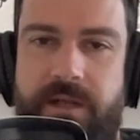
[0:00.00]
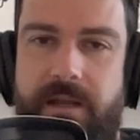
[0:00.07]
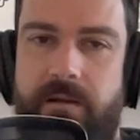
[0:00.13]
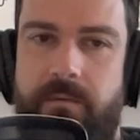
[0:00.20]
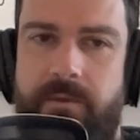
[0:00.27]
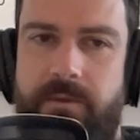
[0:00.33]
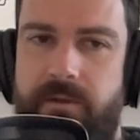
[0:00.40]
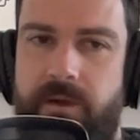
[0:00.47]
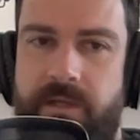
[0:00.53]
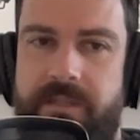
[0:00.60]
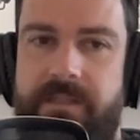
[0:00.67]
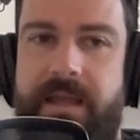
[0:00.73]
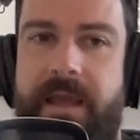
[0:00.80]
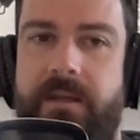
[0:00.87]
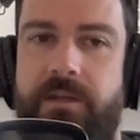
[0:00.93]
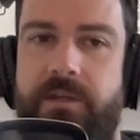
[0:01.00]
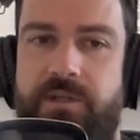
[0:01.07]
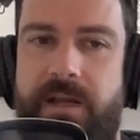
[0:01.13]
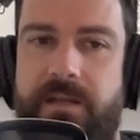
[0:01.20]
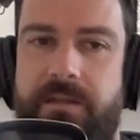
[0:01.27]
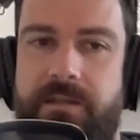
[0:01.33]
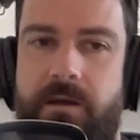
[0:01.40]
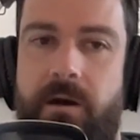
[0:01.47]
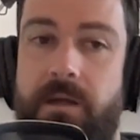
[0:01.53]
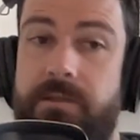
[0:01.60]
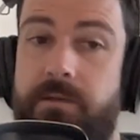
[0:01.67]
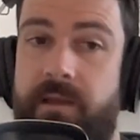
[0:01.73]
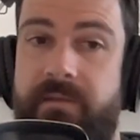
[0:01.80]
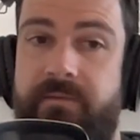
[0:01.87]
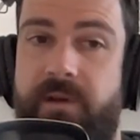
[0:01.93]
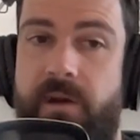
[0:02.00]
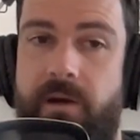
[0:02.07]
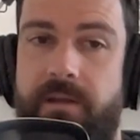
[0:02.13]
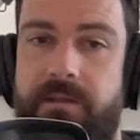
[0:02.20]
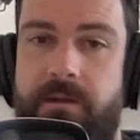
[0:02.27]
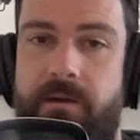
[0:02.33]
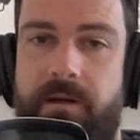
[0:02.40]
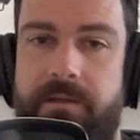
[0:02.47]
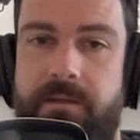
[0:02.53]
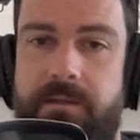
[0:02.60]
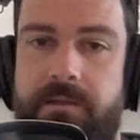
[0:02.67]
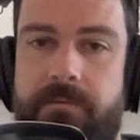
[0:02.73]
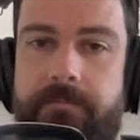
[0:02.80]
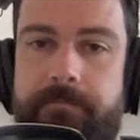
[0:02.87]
You got a standard sheet size, or are they varied sizes?